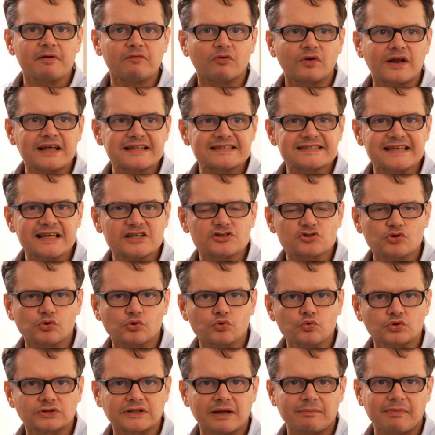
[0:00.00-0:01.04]
couldn't know for
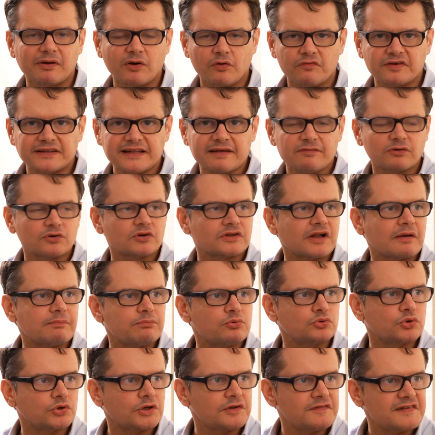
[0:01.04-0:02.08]
sure, but they could
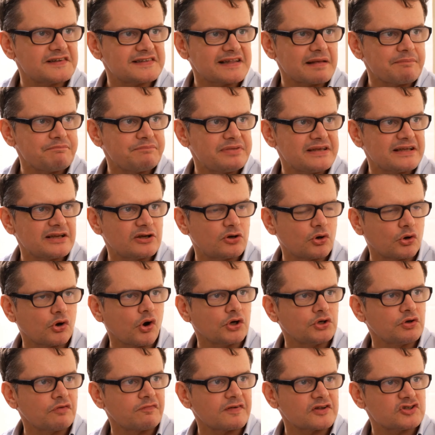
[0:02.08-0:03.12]
see from the
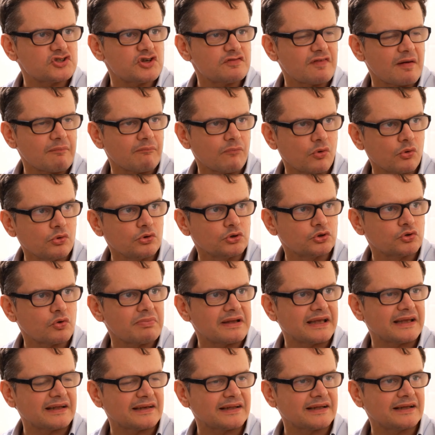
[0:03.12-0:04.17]
experience that olive
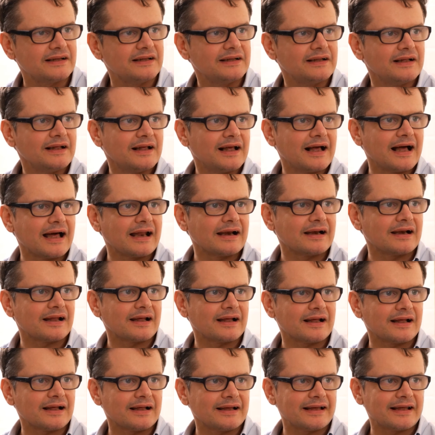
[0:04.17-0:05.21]
oil was
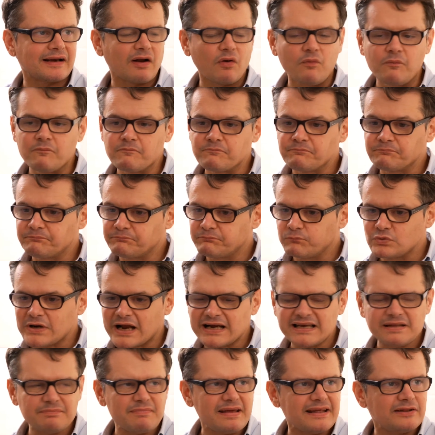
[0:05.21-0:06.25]
really good for
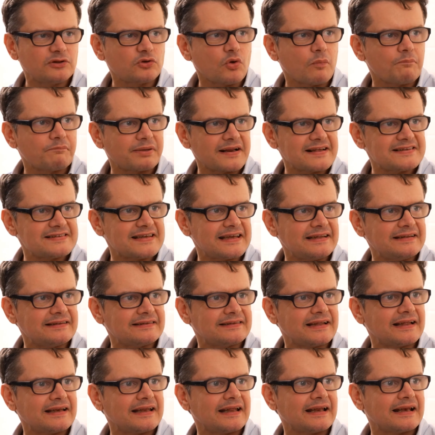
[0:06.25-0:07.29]
health. It was a daily
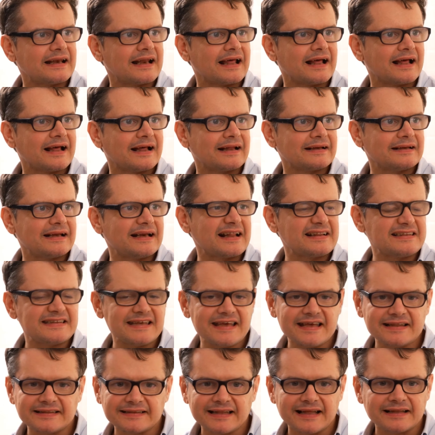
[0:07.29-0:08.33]
ingredient always
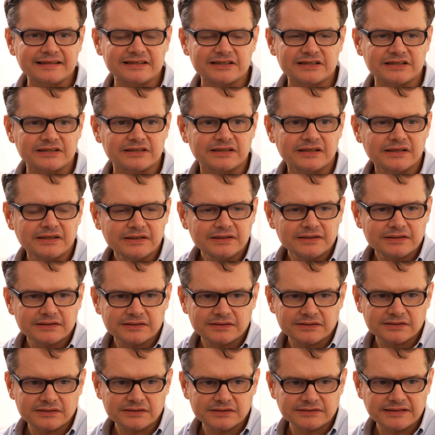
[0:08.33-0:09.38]
present in the diet.
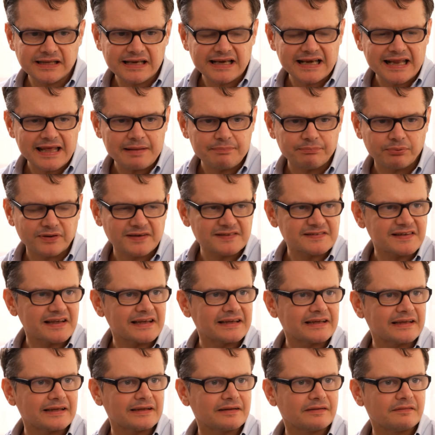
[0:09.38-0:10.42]
Not now, but one
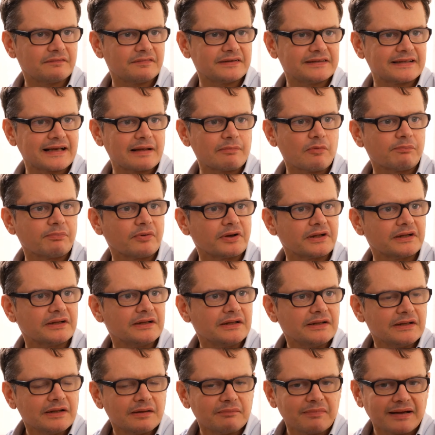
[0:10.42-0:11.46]
of the next time
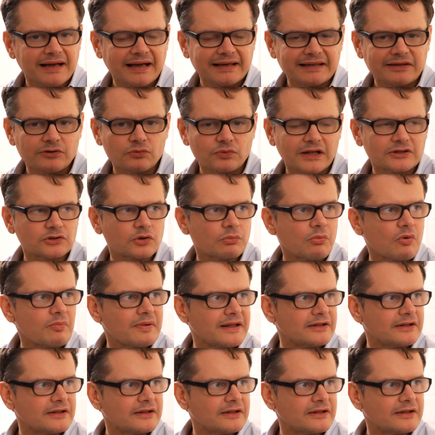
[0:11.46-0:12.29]
we'll see that